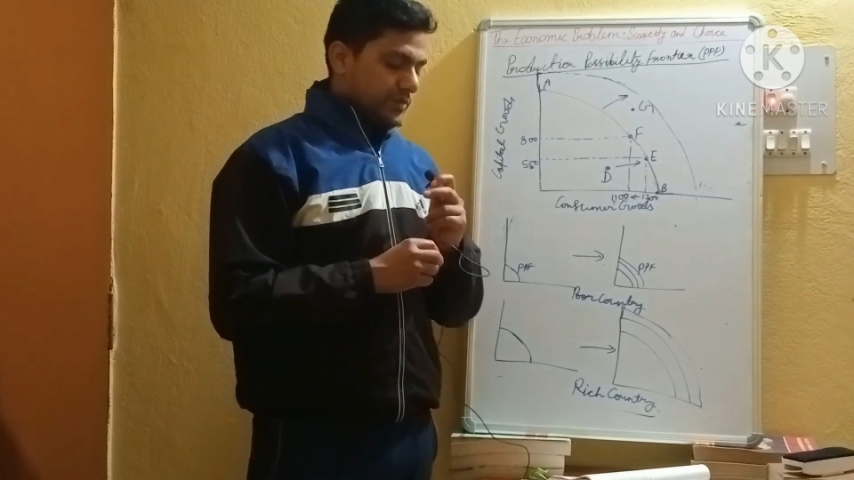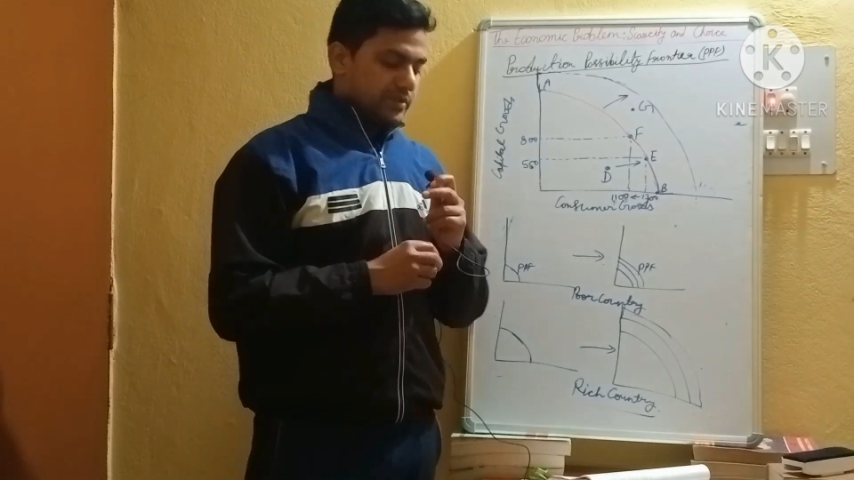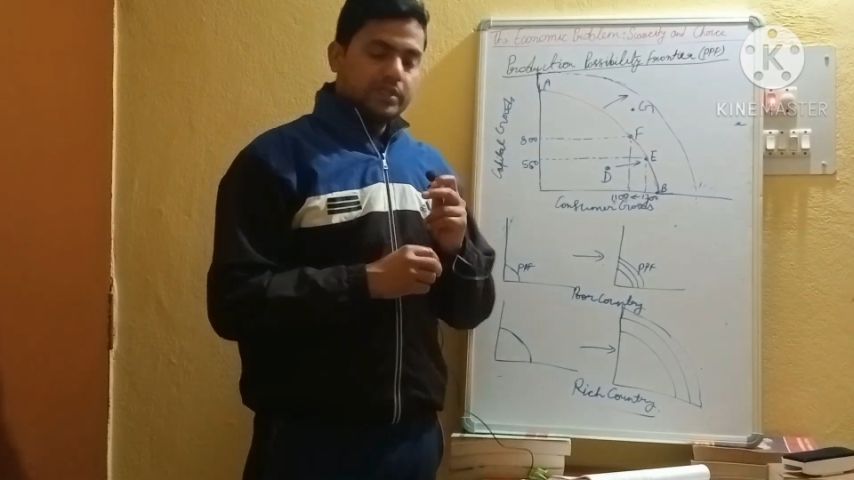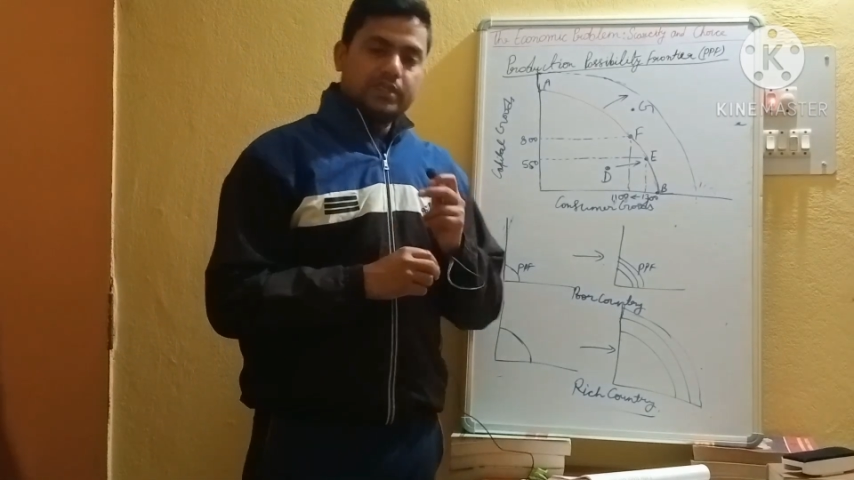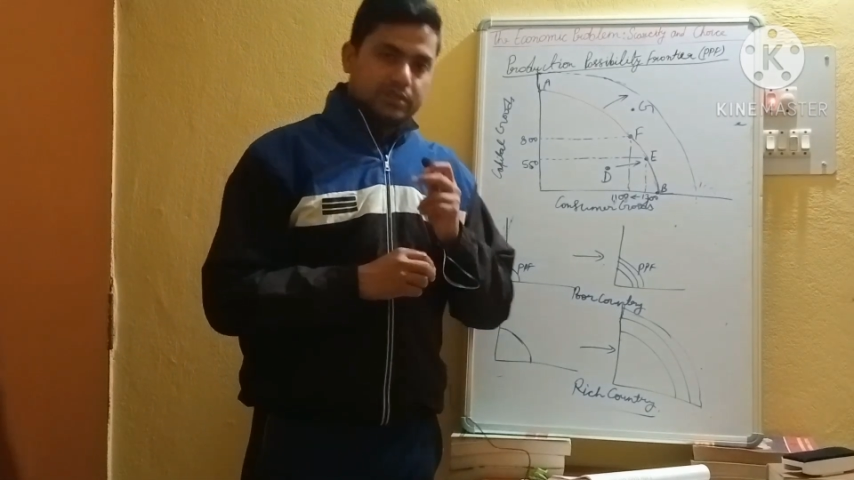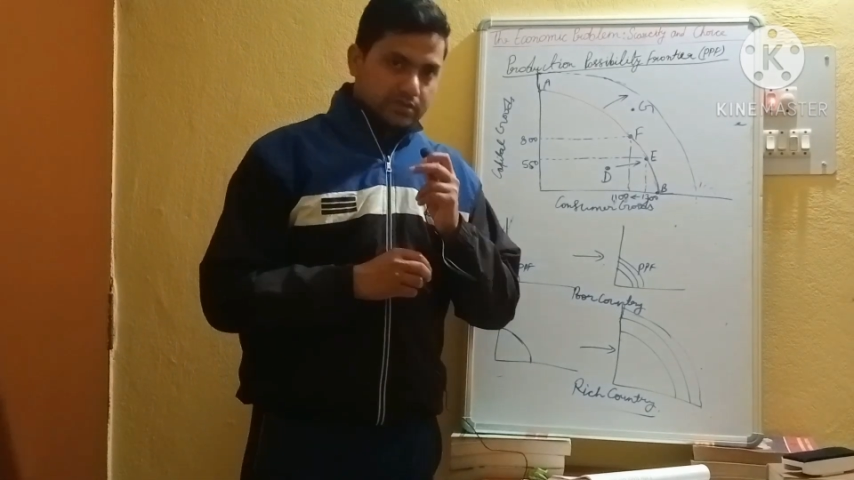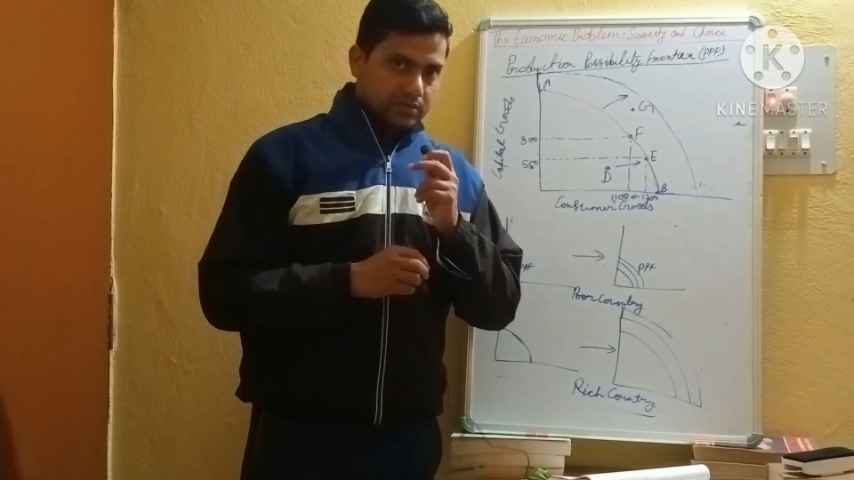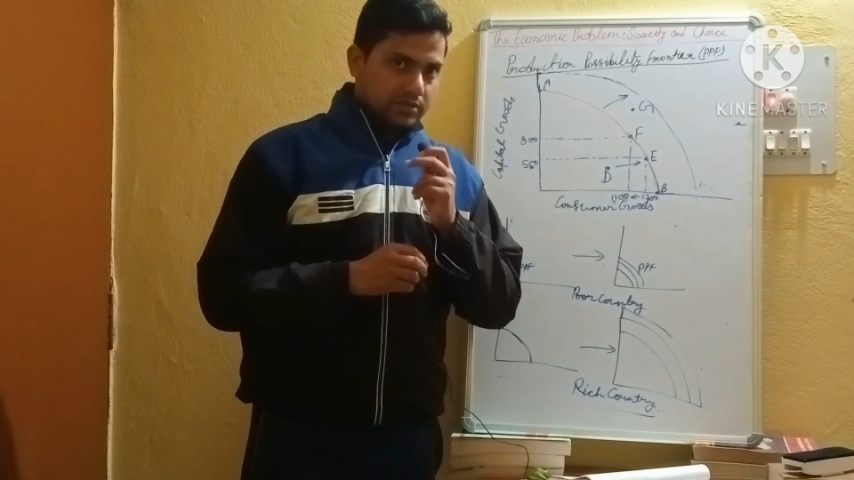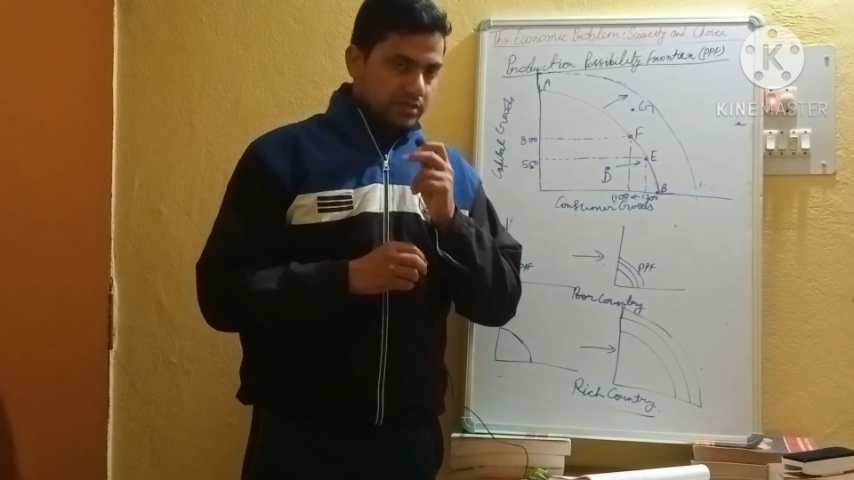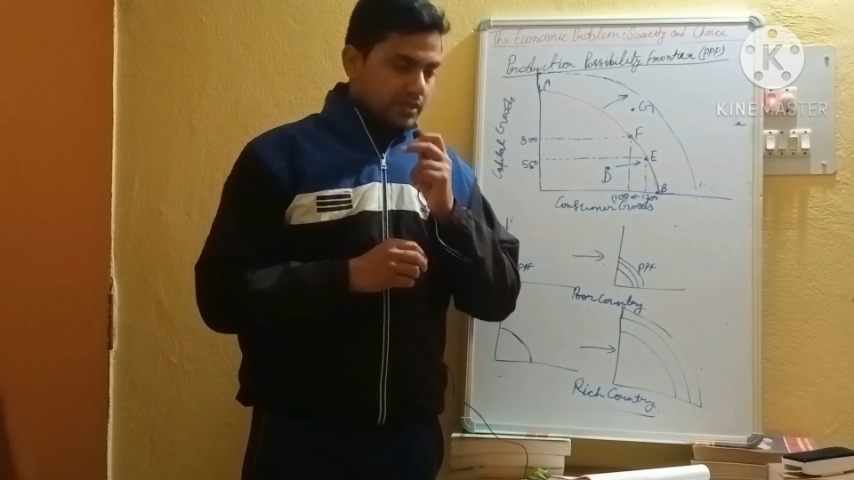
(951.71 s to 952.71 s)
present
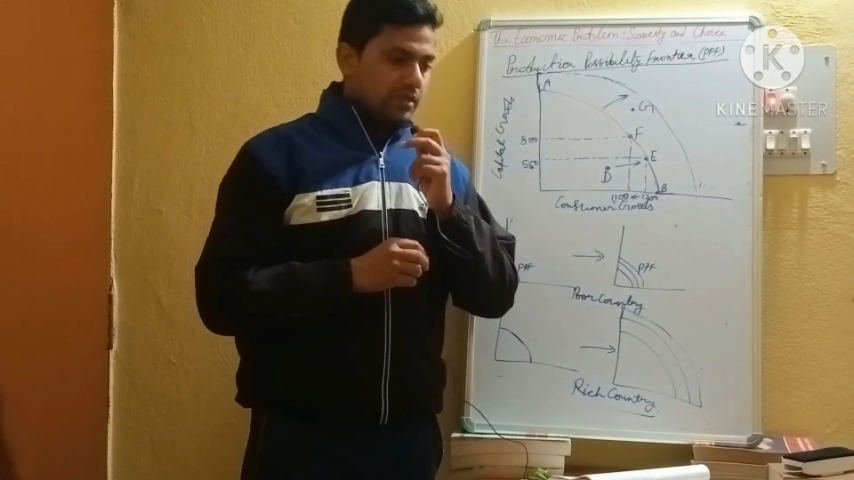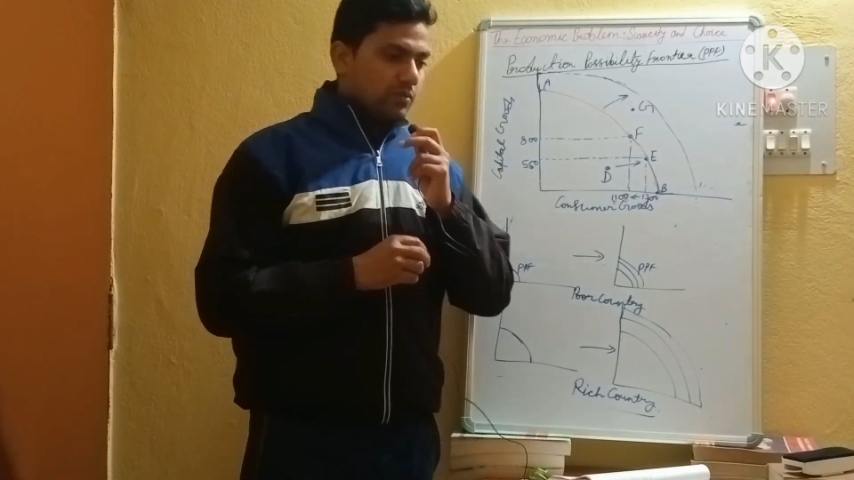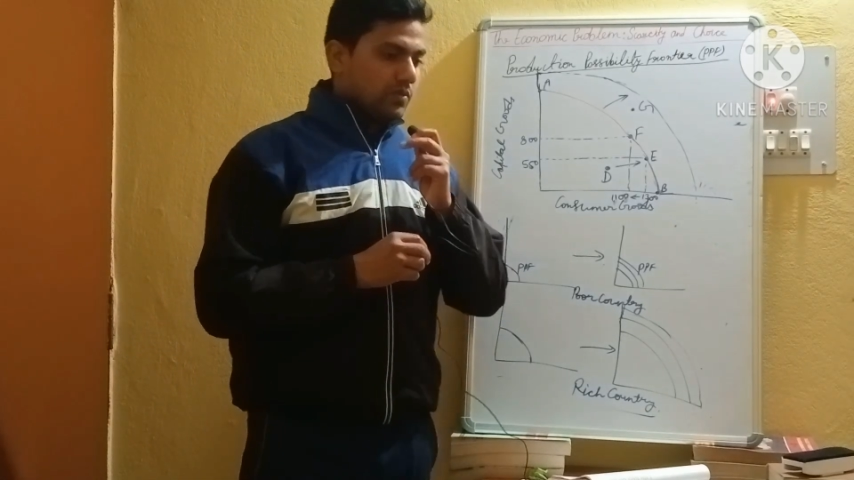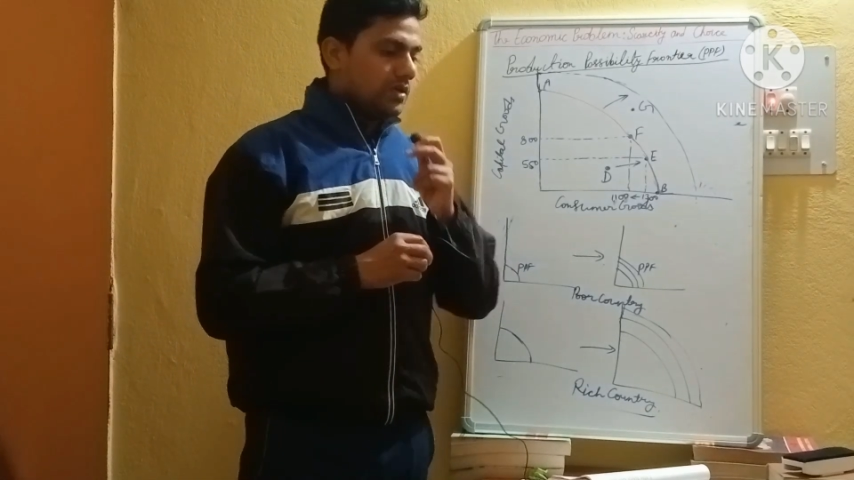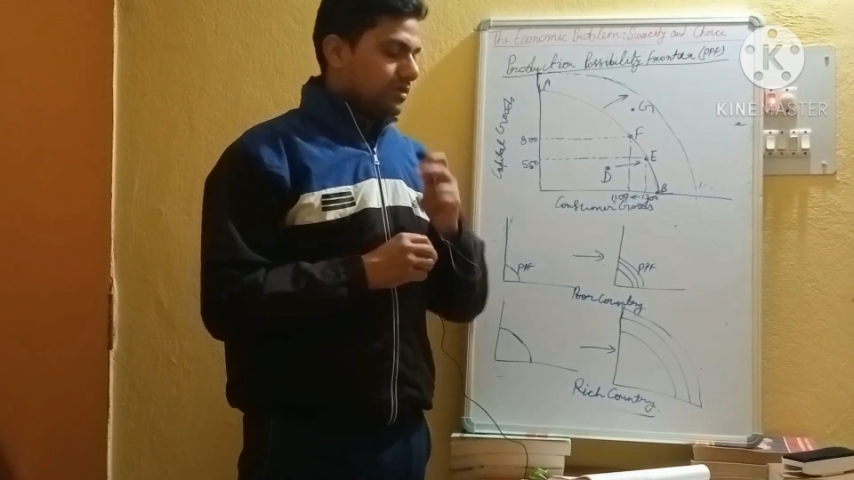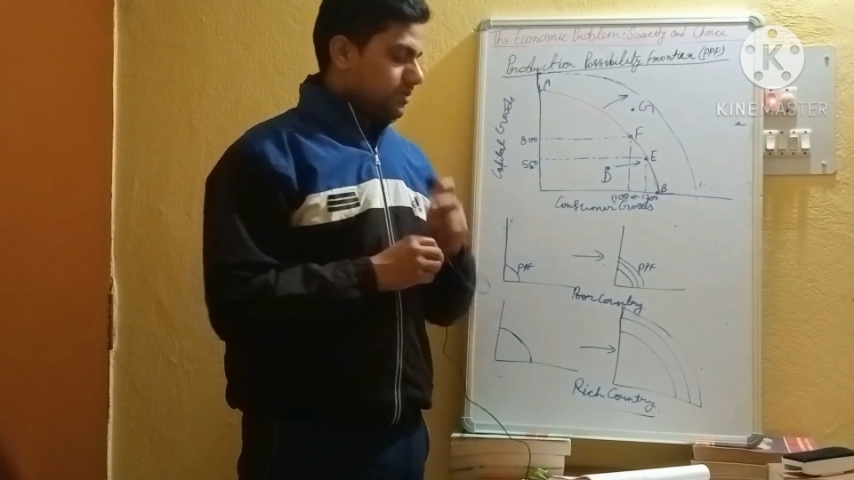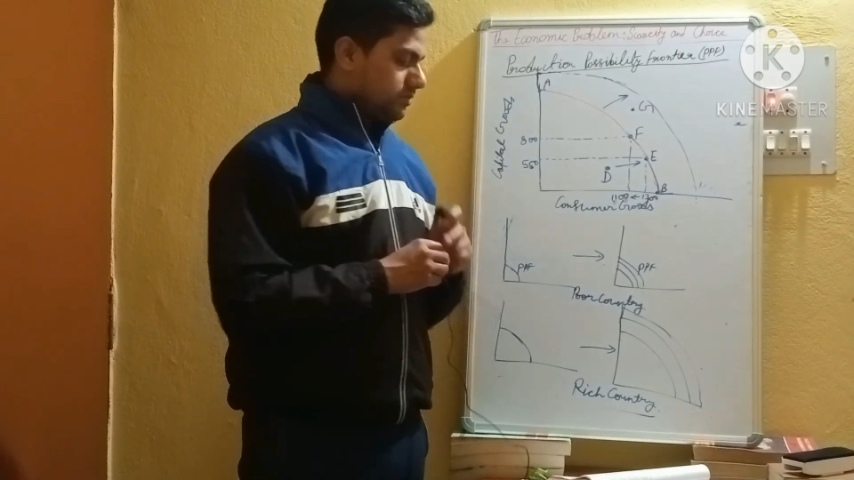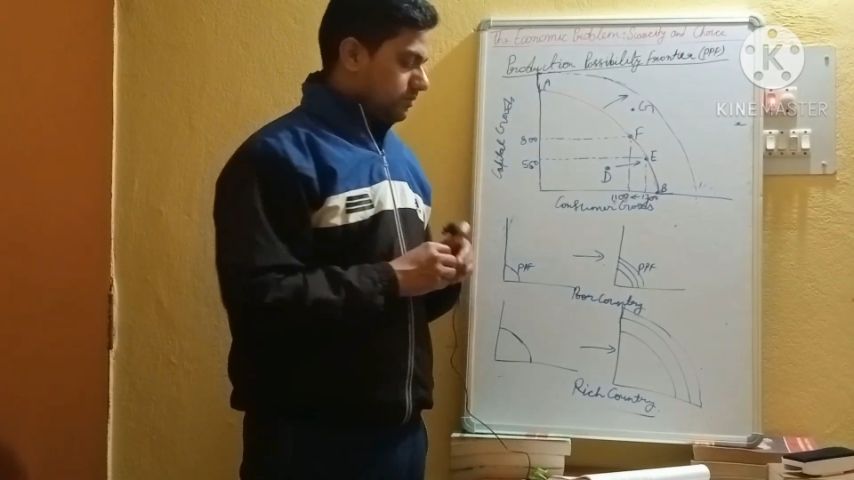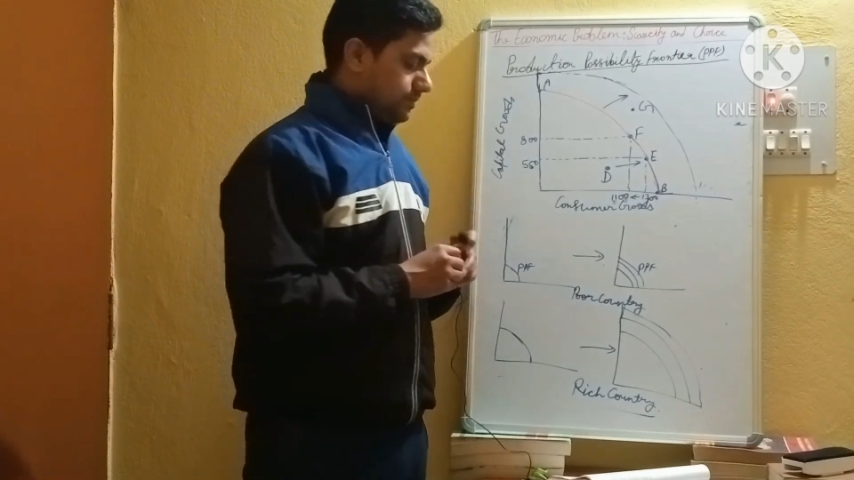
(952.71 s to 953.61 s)
in the world.